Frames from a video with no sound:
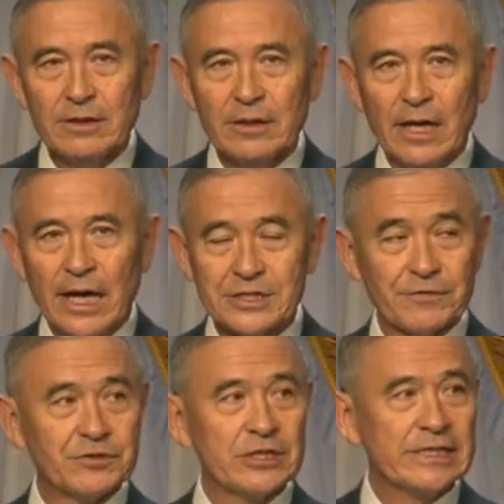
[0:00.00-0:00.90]
As of
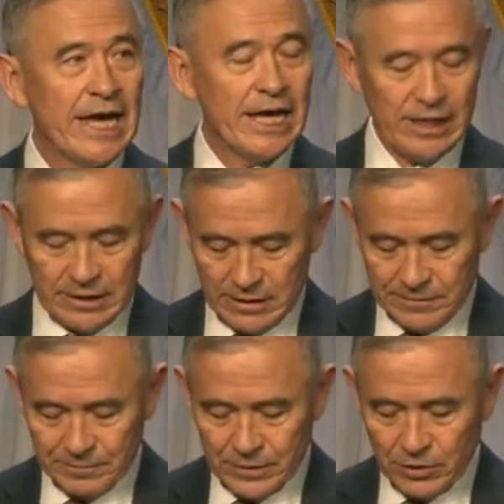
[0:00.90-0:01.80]
today,
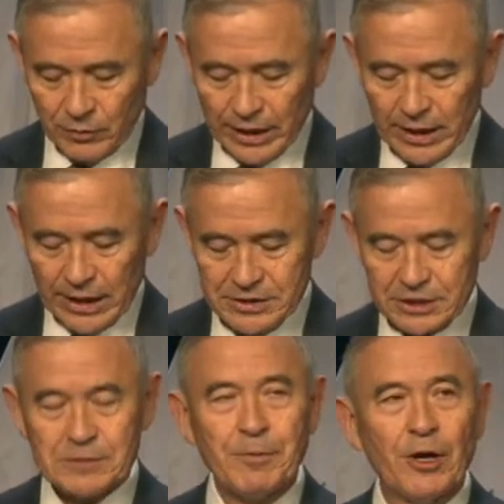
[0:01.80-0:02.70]
Korea has
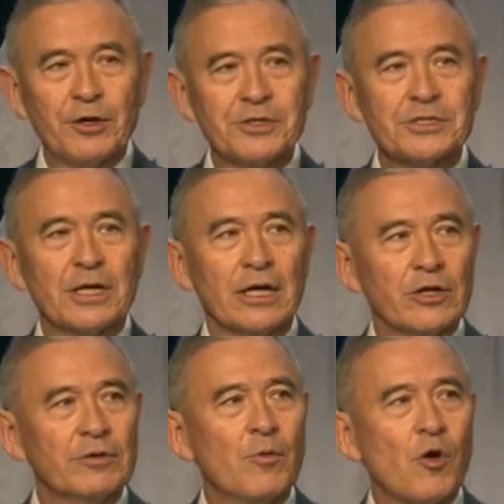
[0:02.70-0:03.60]
experienced a
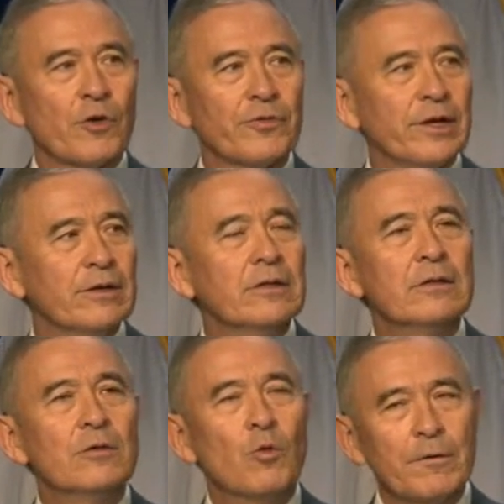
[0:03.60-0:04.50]
little more than
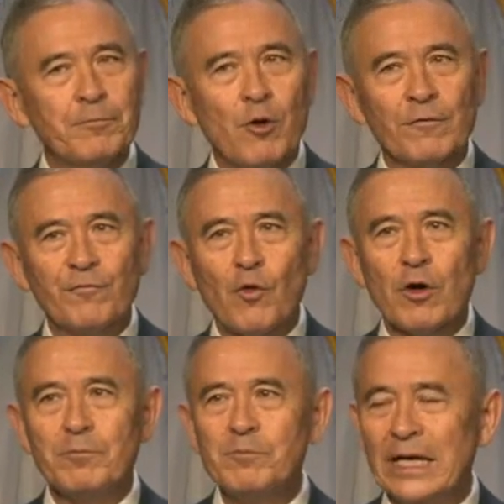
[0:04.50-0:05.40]
1.4
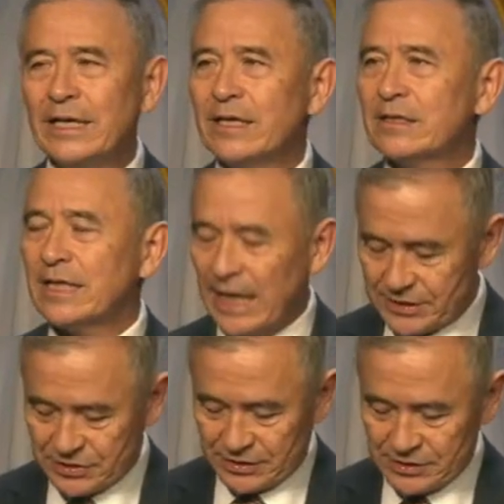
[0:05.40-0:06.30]
million
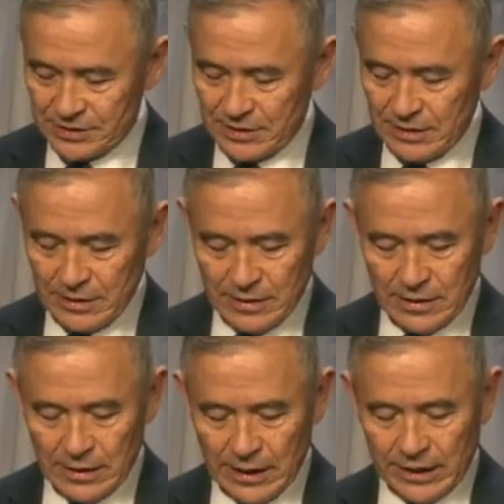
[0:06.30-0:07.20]
cases
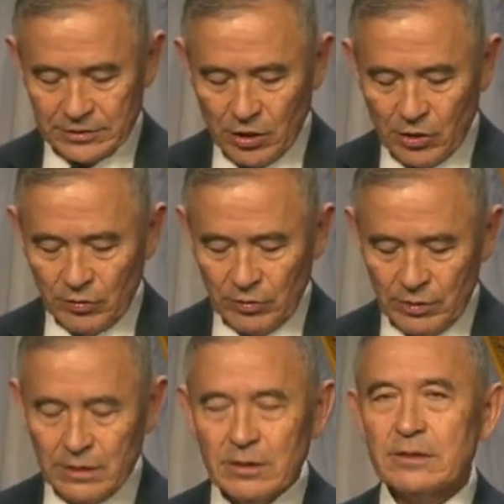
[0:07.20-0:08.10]
and a total
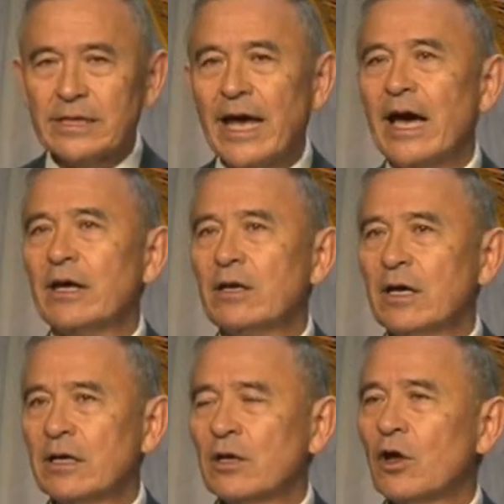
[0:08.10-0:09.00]
tad a
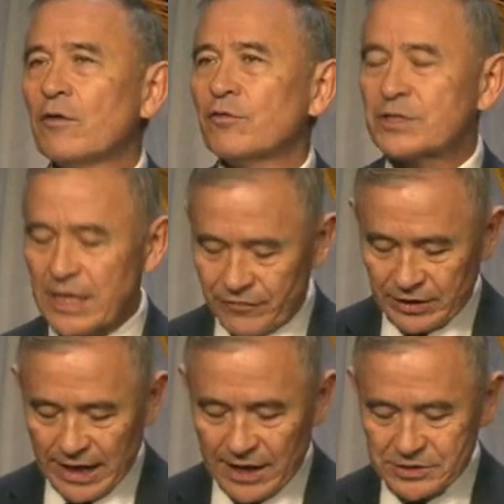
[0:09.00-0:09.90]
little over
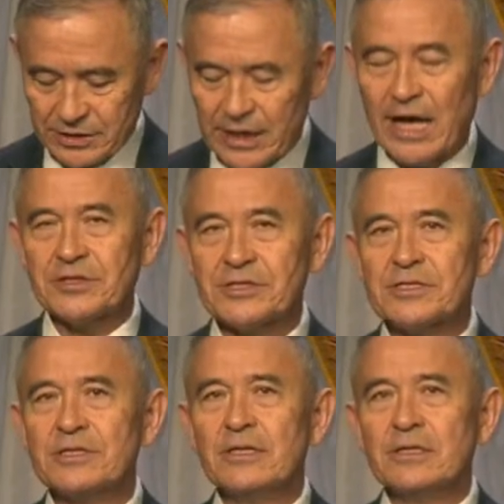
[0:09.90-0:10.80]
7,000 deaths
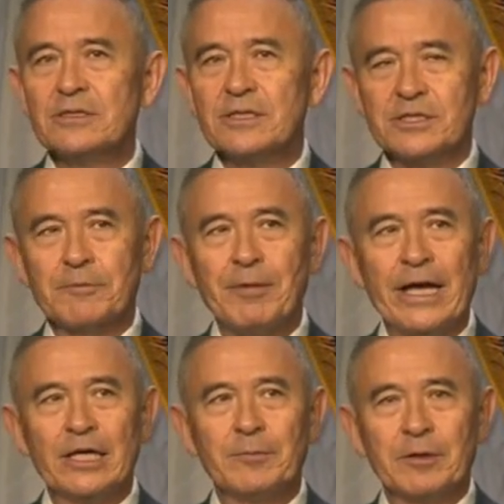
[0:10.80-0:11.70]
since the
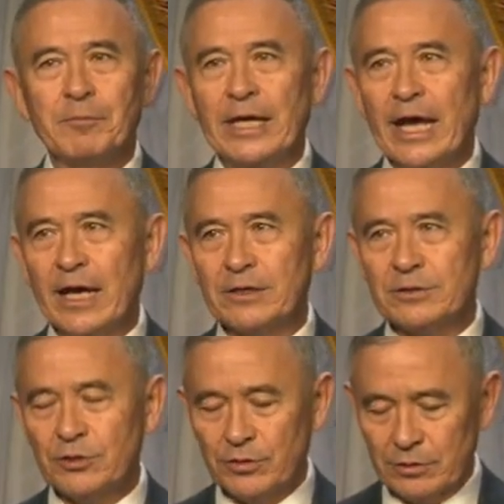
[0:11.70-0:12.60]
pandemic began
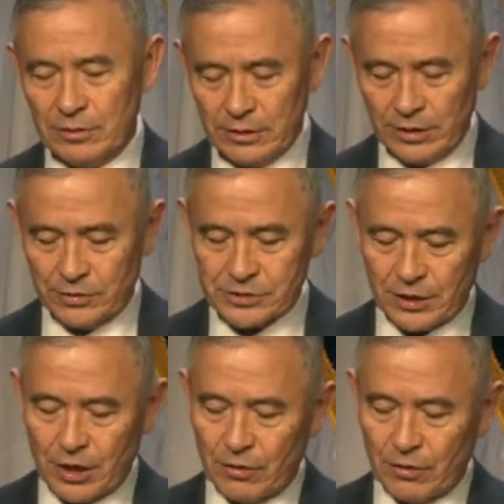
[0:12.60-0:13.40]
two years ago.